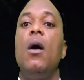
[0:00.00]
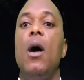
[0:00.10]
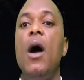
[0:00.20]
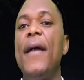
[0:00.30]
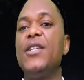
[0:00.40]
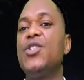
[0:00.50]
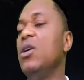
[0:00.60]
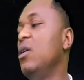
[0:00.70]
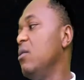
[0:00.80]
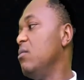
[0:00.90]
All right,
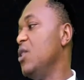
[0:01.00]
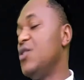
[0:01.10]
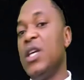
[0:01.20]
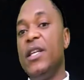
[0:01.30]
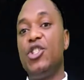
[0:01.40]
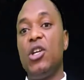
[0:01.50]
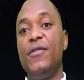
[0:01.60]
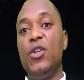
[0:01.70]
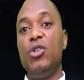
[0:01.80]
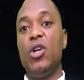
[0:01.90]
so you see the short
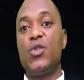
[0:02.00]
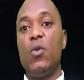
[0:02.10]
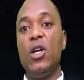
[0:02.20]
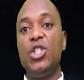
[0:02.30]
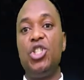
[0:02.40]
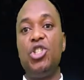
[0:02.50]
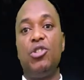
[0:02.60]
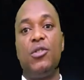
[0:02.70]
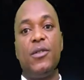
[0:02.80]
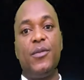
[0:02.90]
video you just watched?
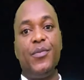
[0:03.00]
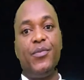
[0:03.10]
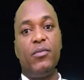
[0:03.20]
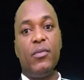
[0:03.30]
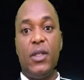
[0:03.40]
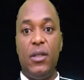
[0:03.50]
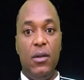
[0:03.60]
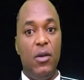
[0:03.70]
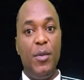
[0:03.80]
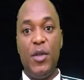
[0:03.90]

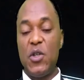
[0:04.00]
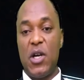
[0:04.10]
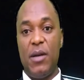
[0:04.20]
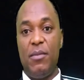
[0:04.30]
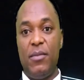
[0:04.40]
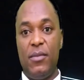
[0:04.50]
Maybe me talking.